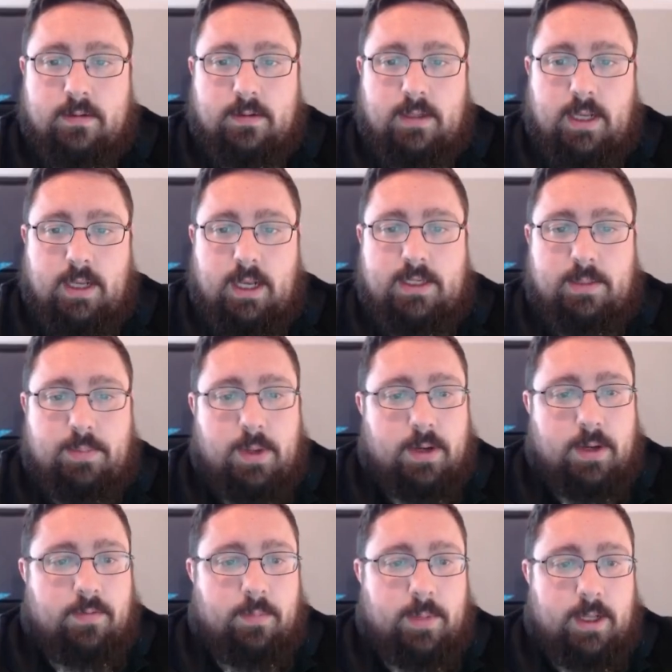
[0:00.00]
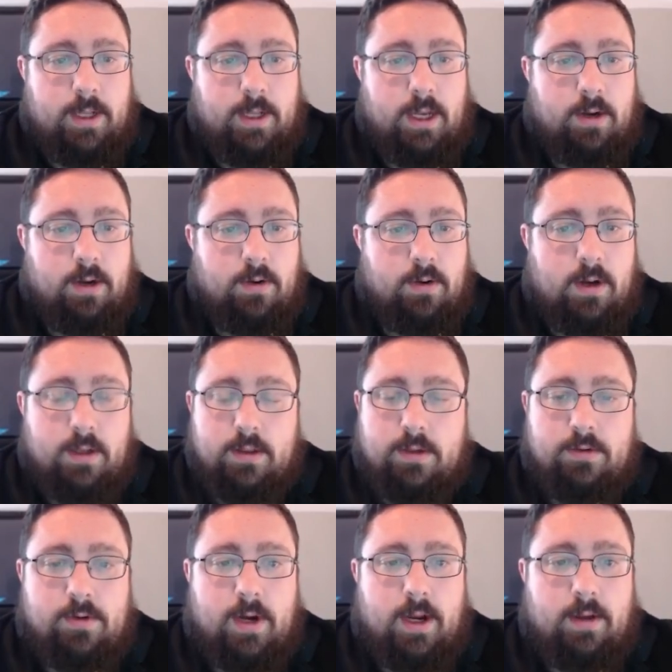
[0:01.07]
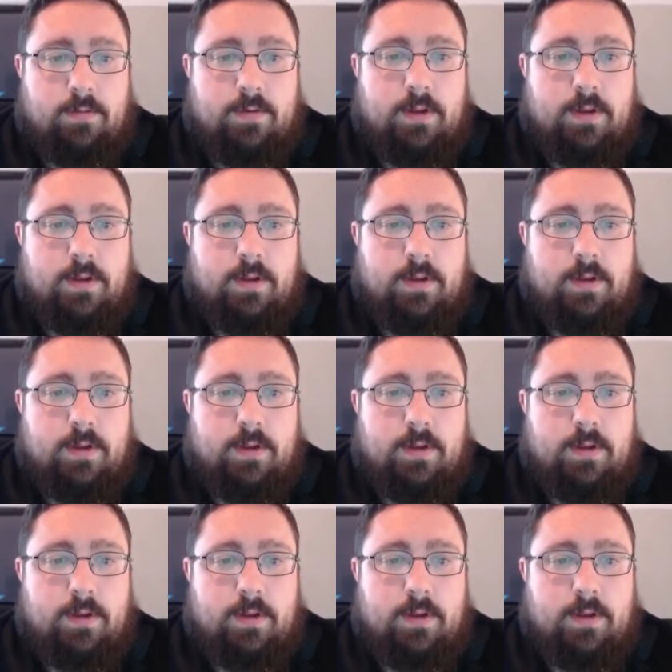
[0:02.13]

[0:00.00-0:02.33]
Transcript: easy pick for me later on in the draft.